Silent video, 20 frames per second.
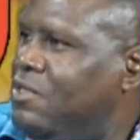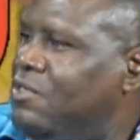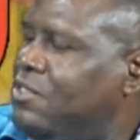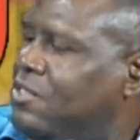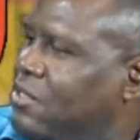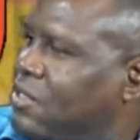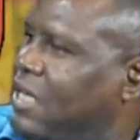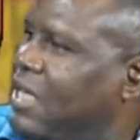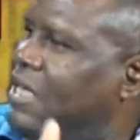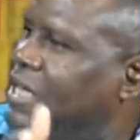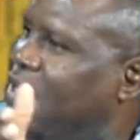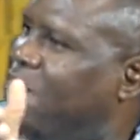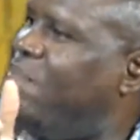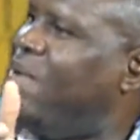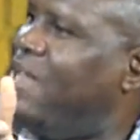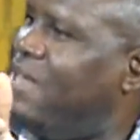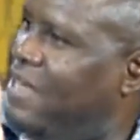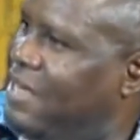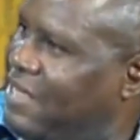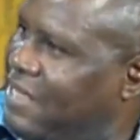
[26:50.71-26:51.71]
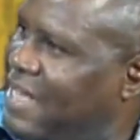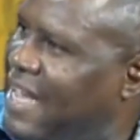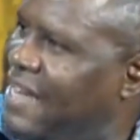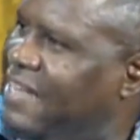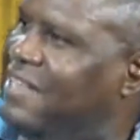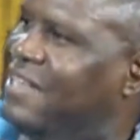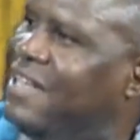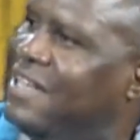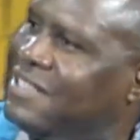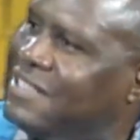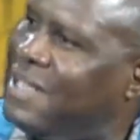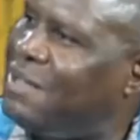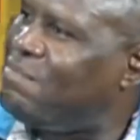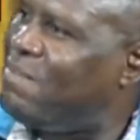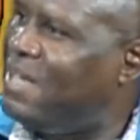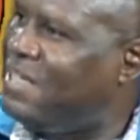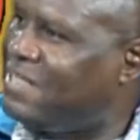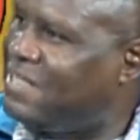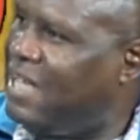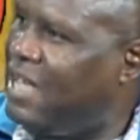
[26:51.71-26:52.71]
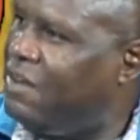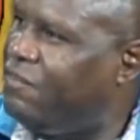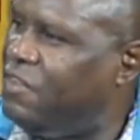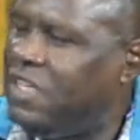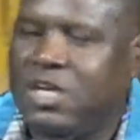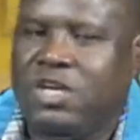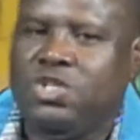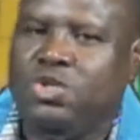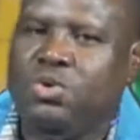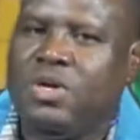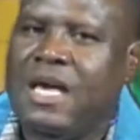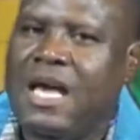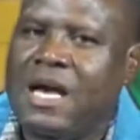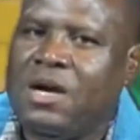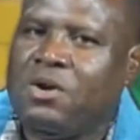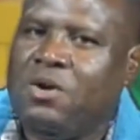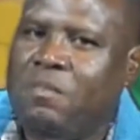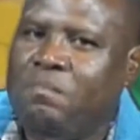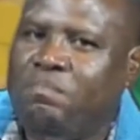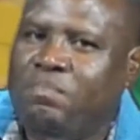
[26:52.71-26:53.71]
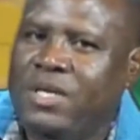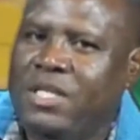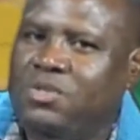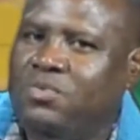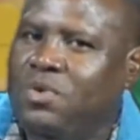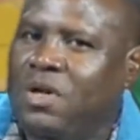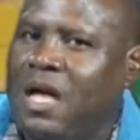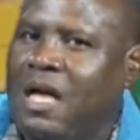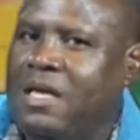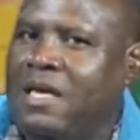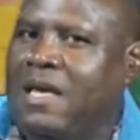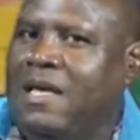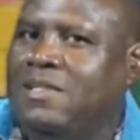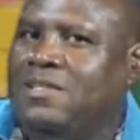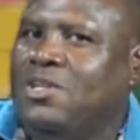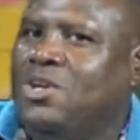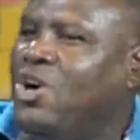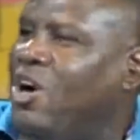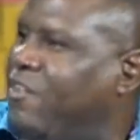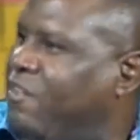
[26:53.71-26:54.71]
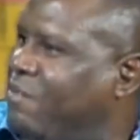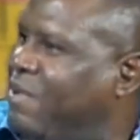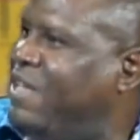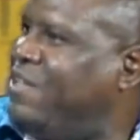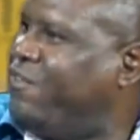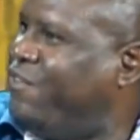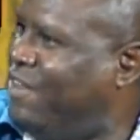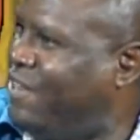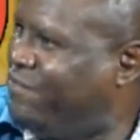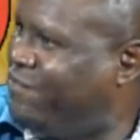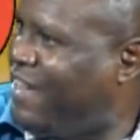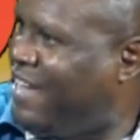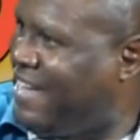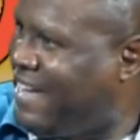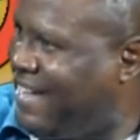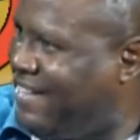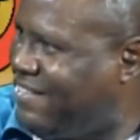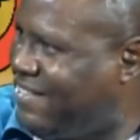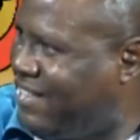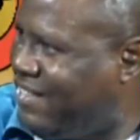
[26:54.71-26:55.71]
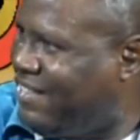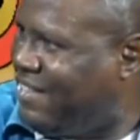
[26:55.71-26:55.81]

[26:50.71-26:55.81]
to independent candidates like myself, because you can't compete against the government financing.